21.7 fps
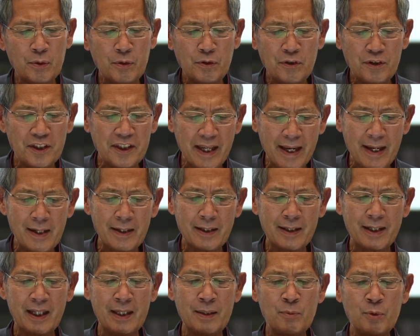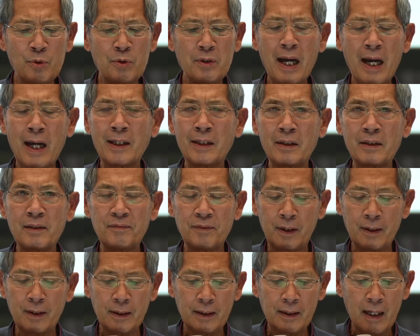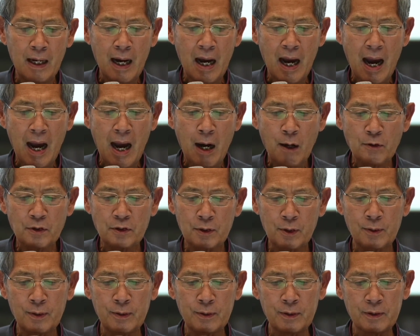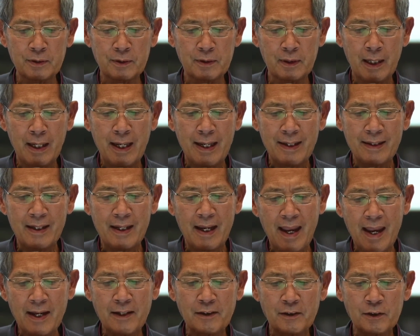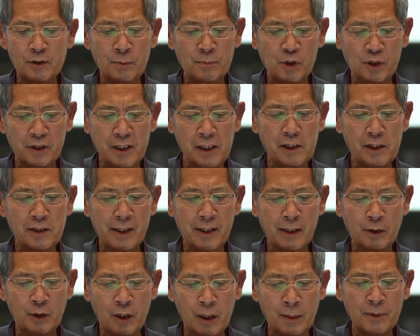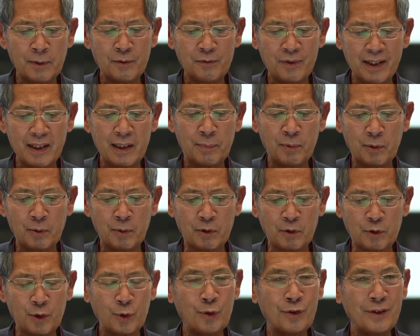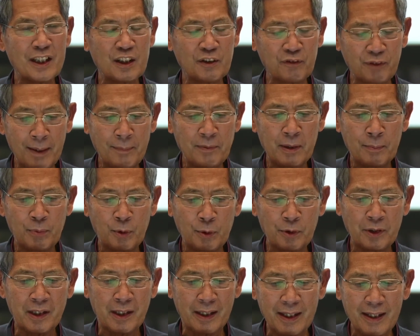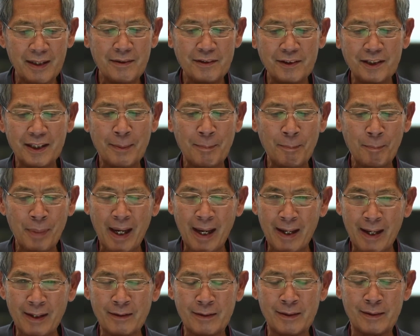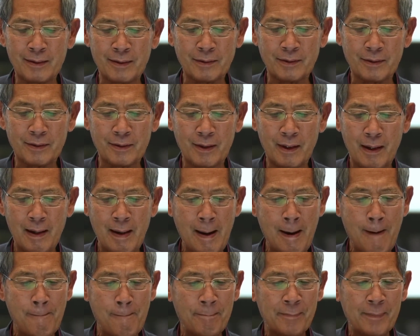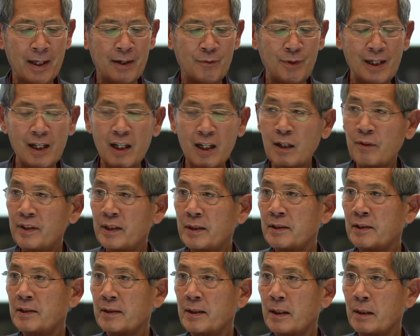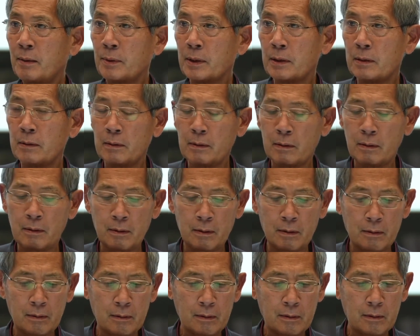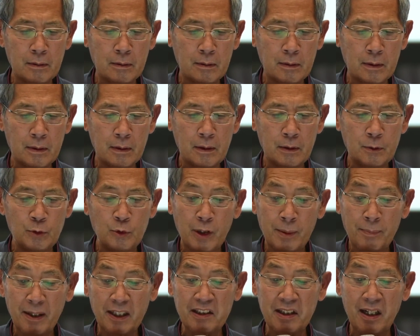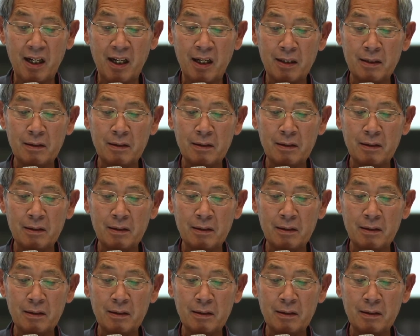Countless immune attacks are triggered throughout the body that only come to a standstill when the production of the foreign protein has ended. How long will this take? Just a